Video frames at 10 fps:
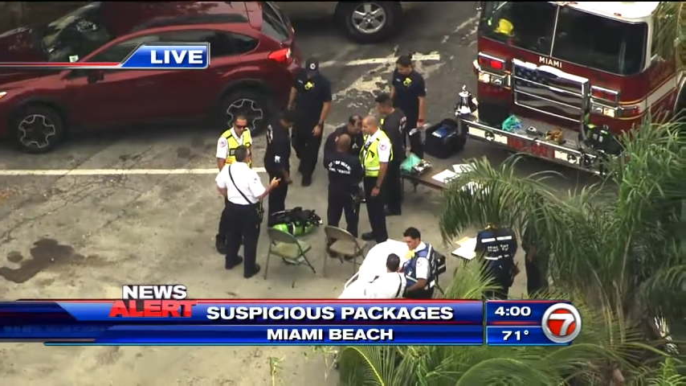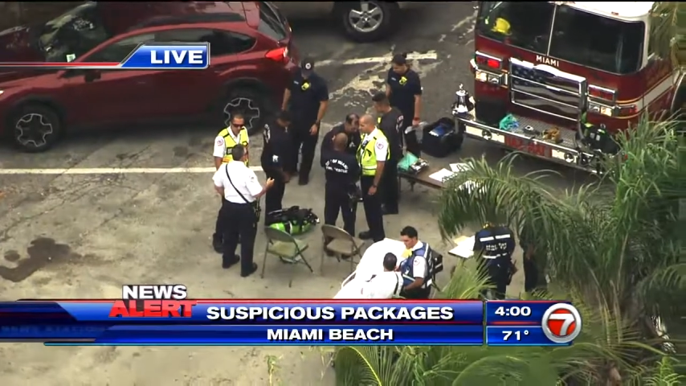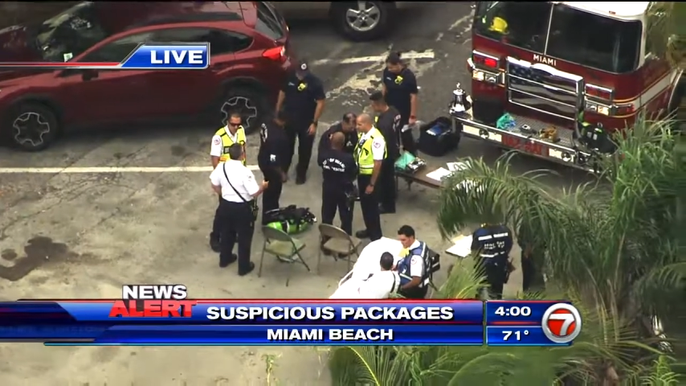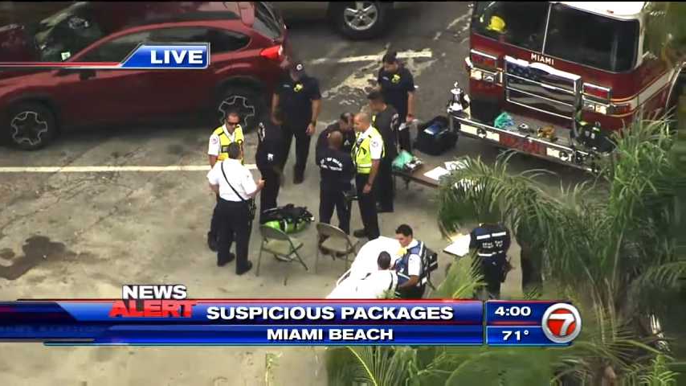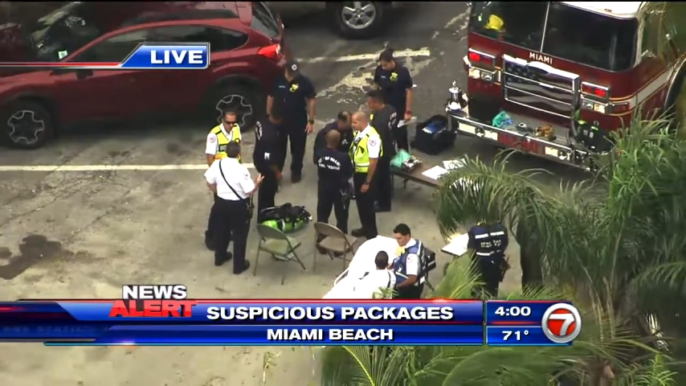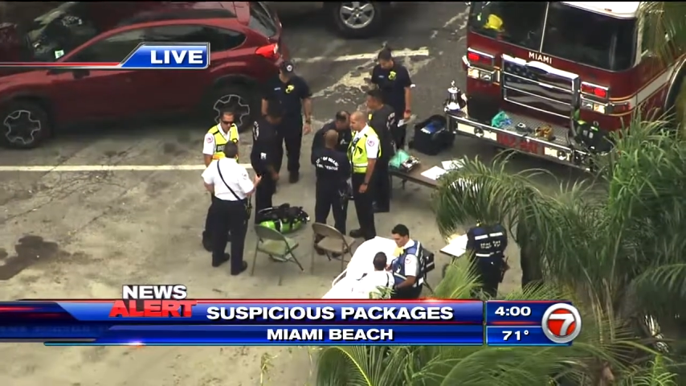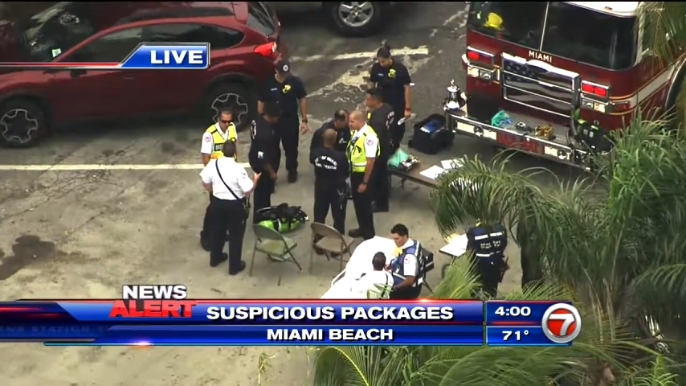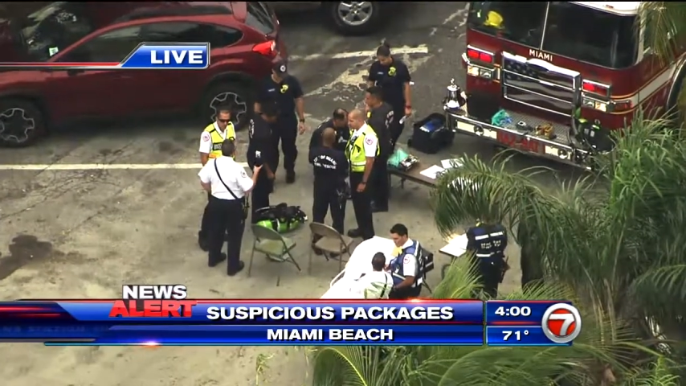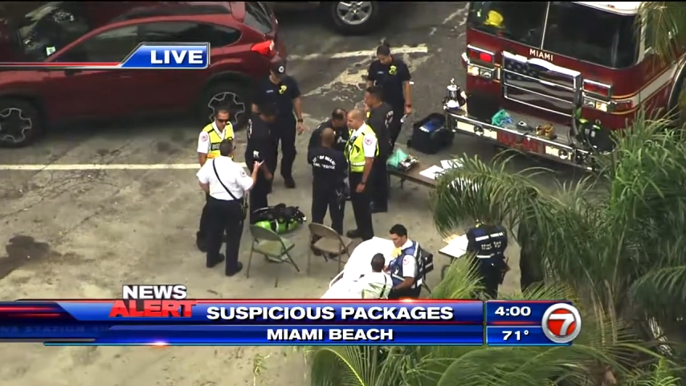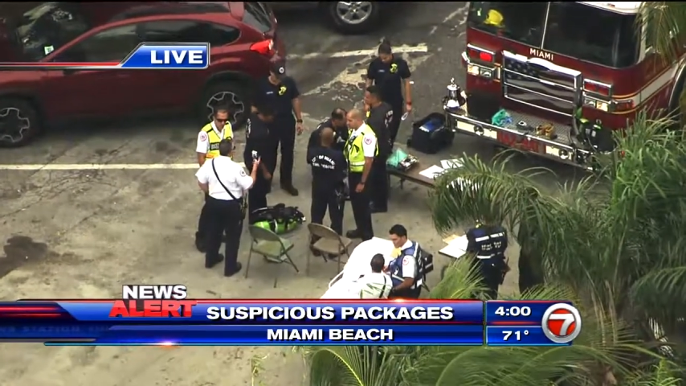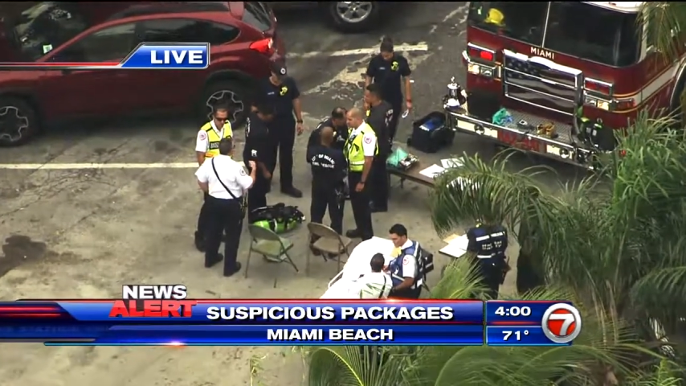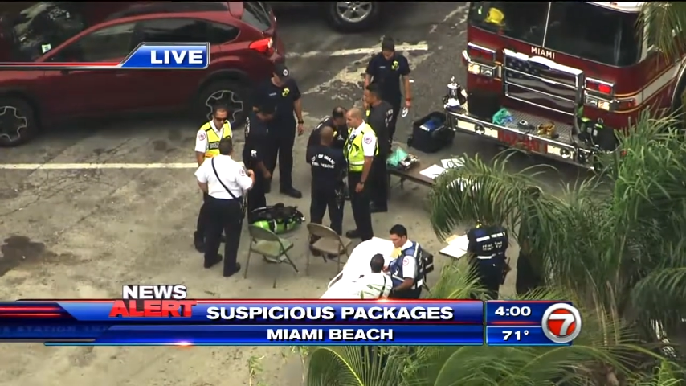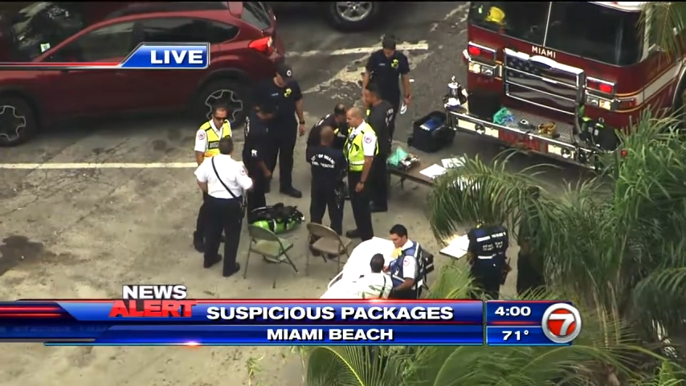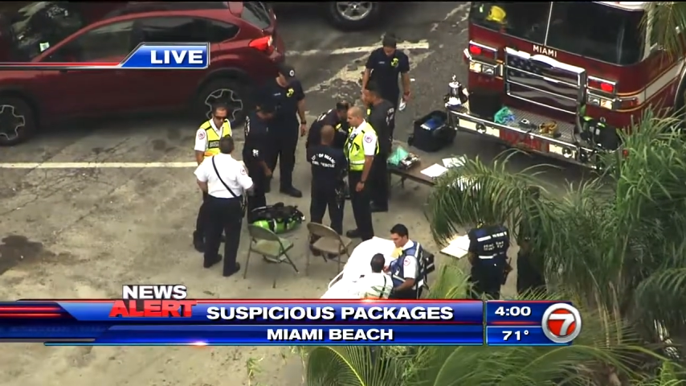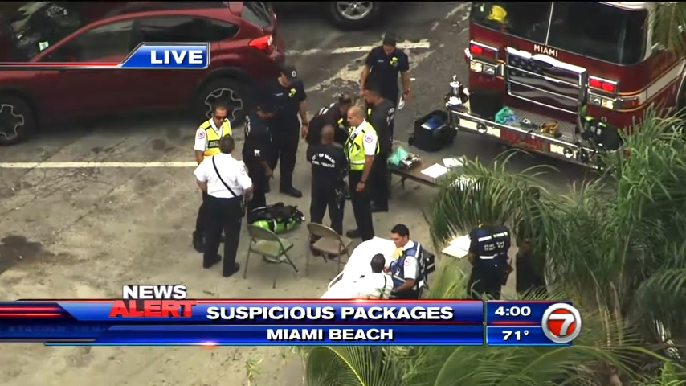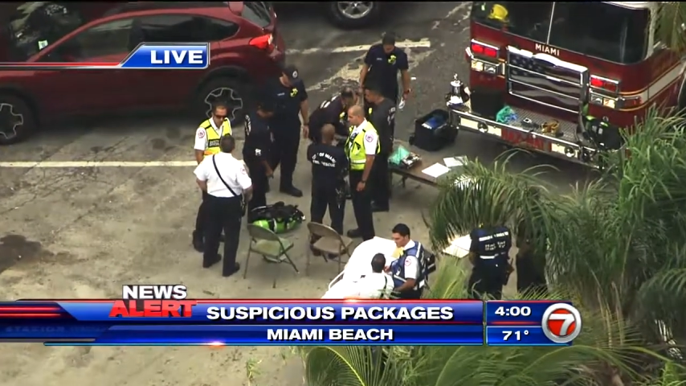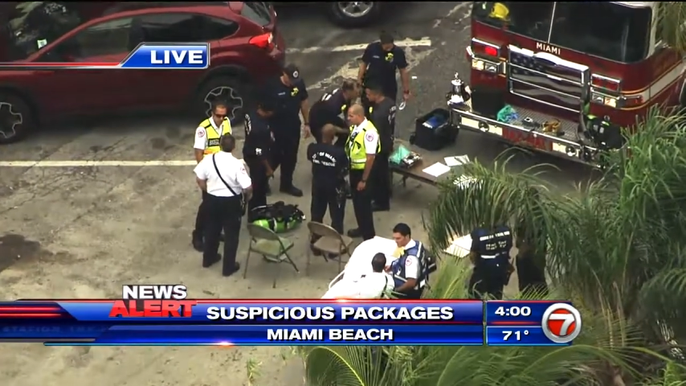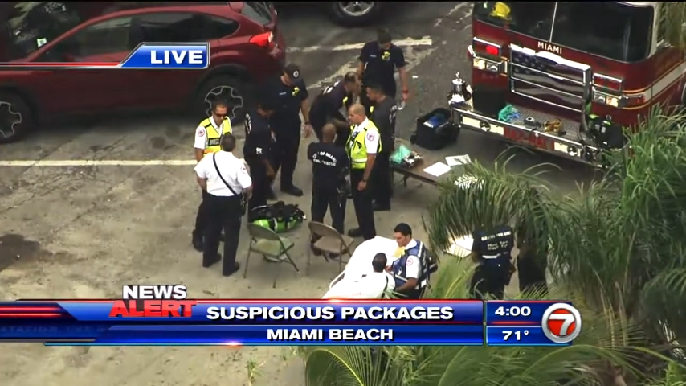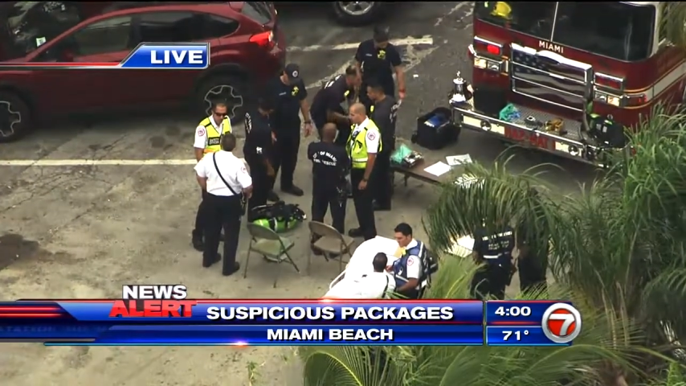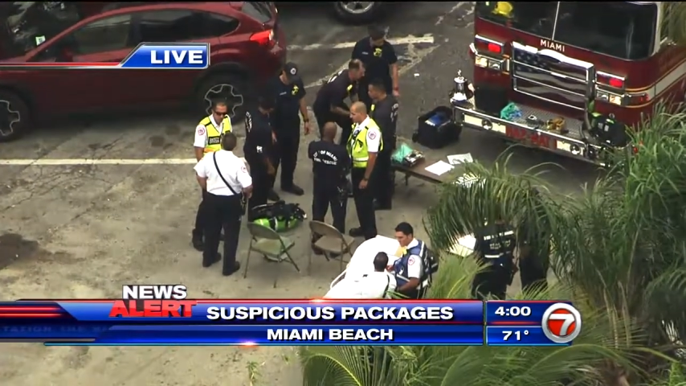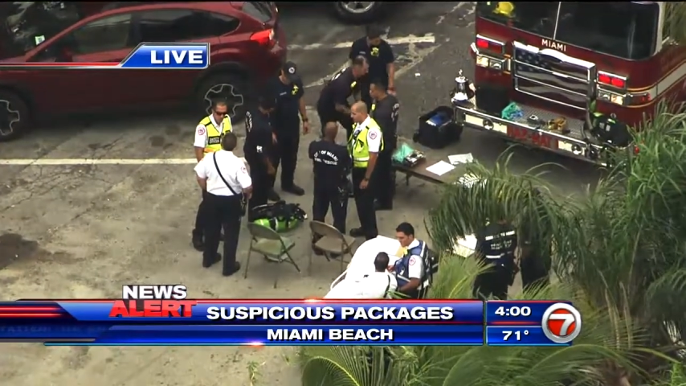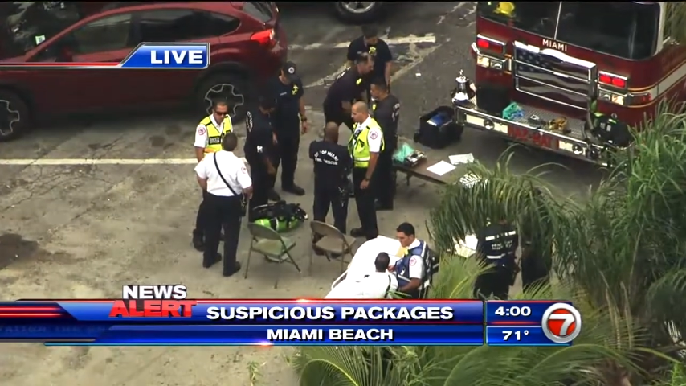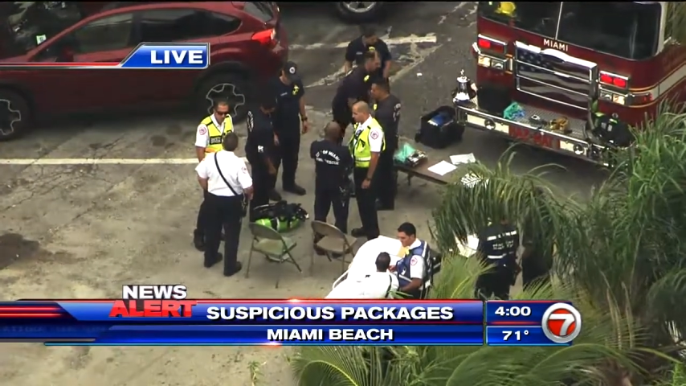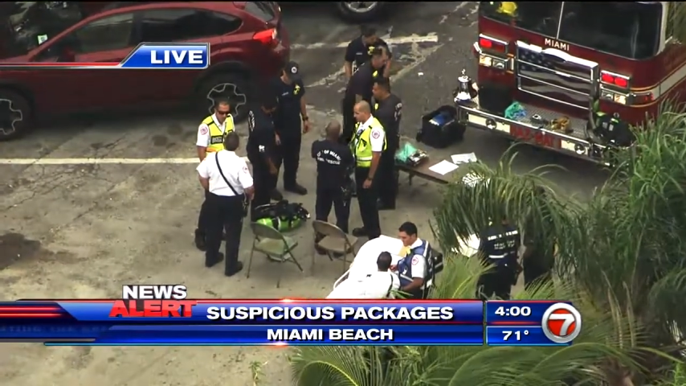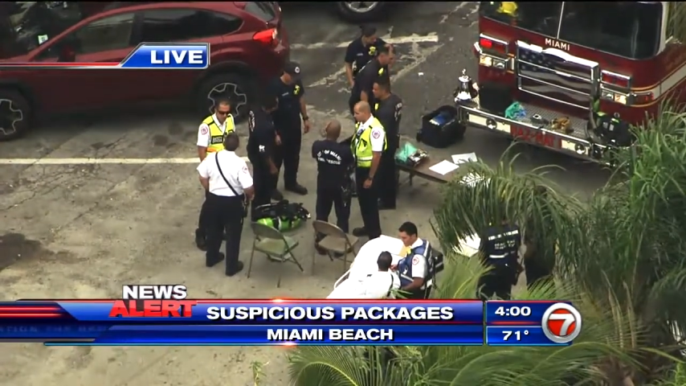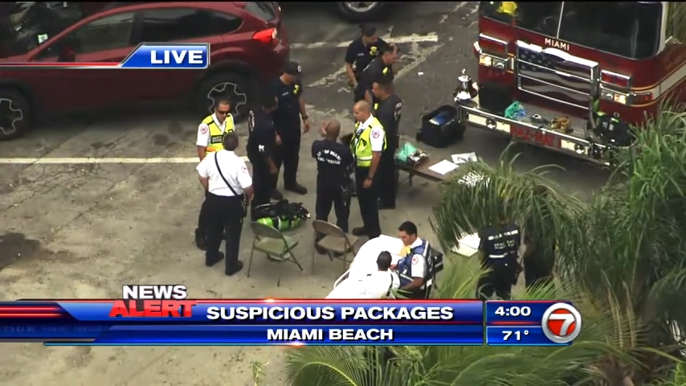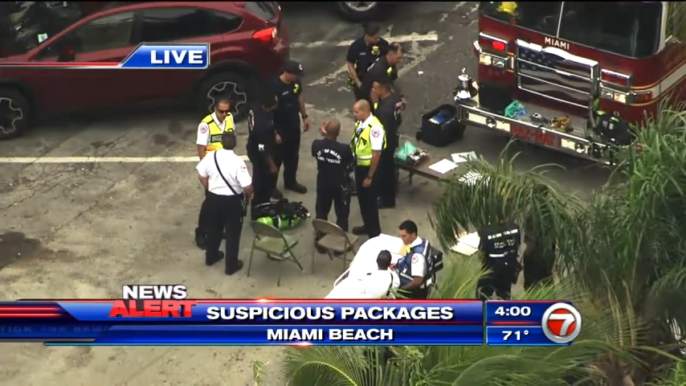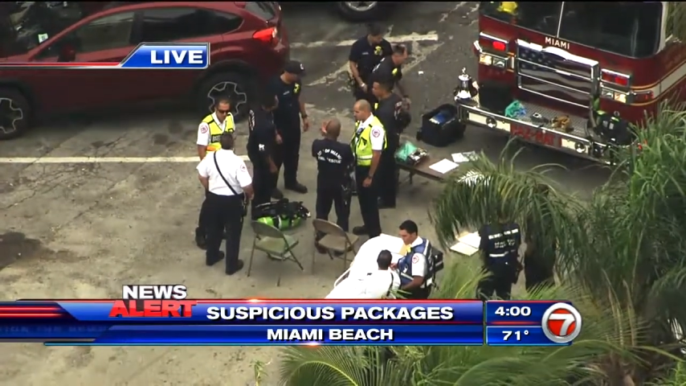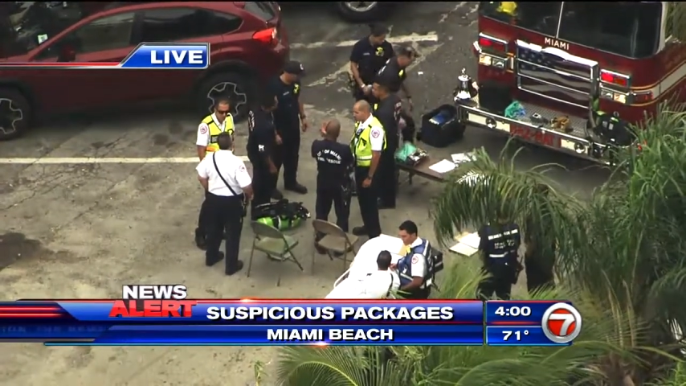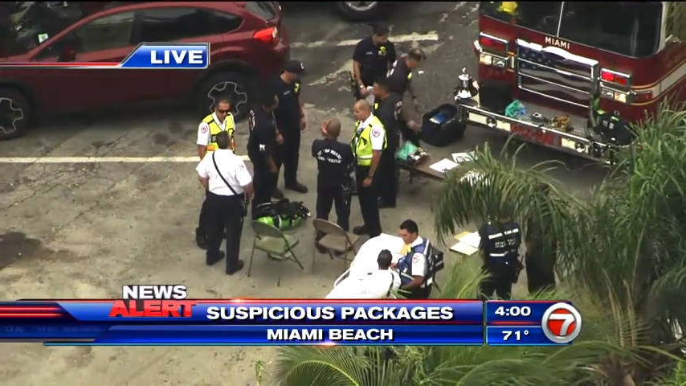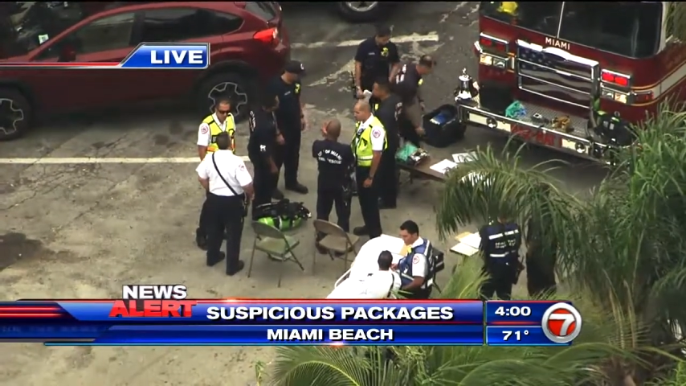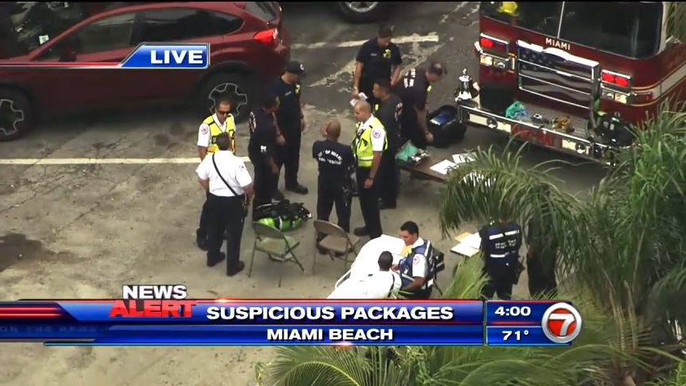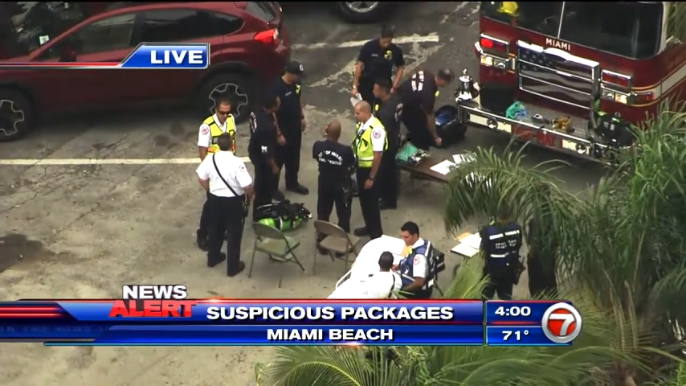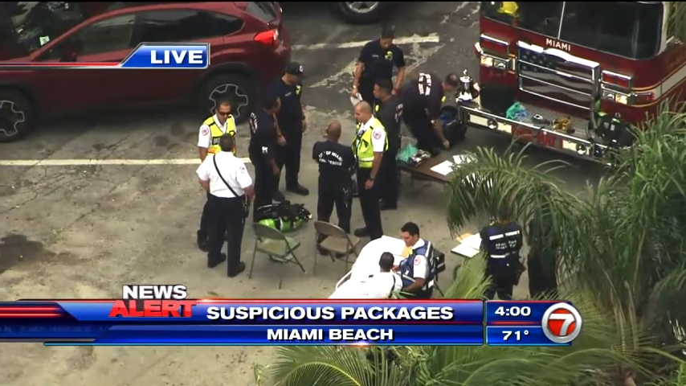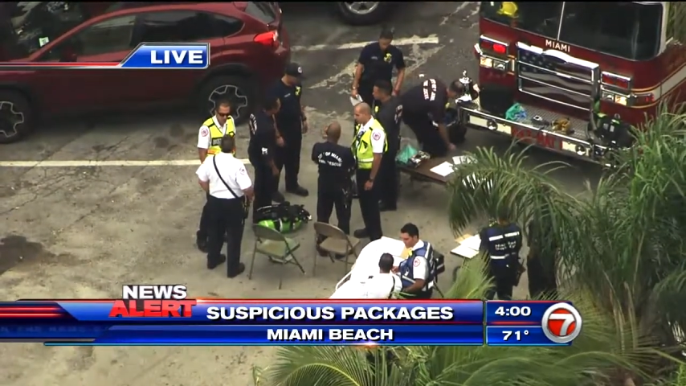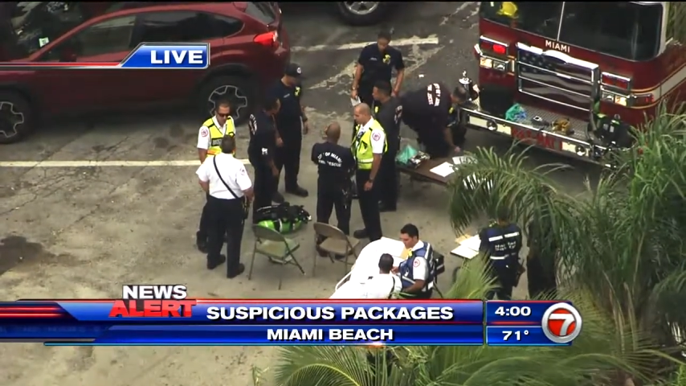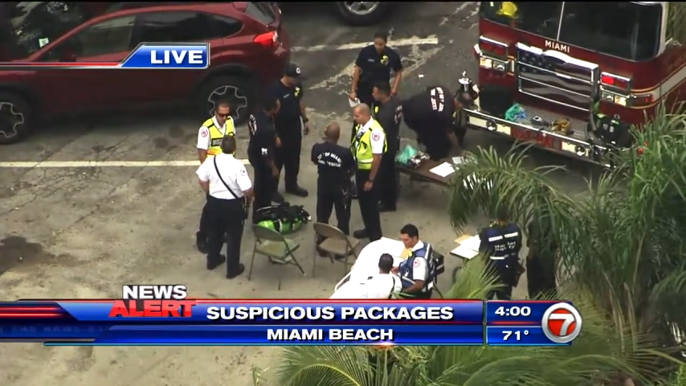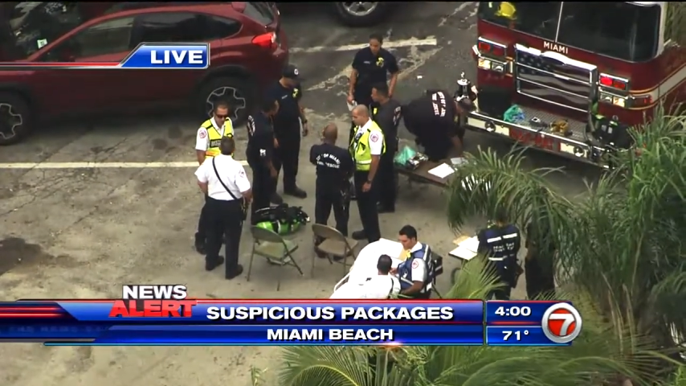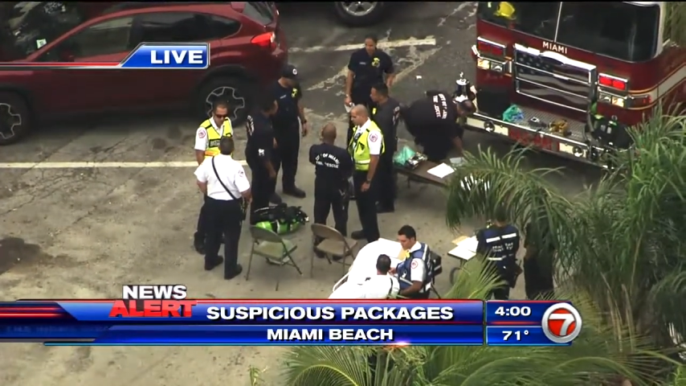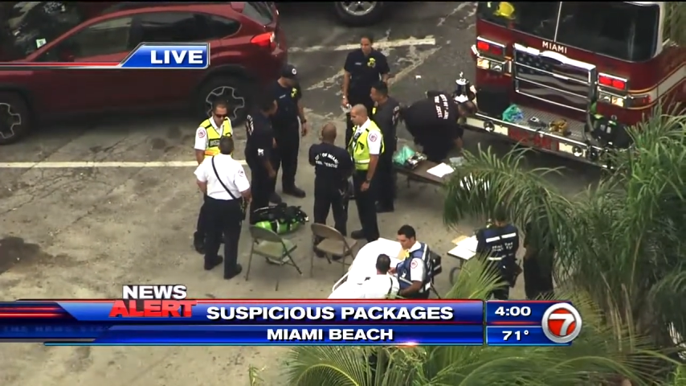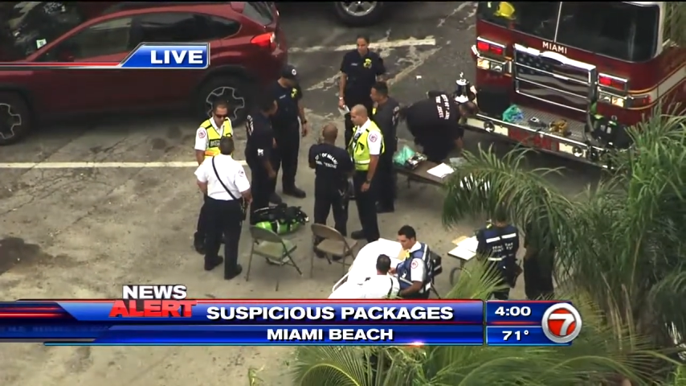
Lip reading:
No face is visible, so there are no lips to read.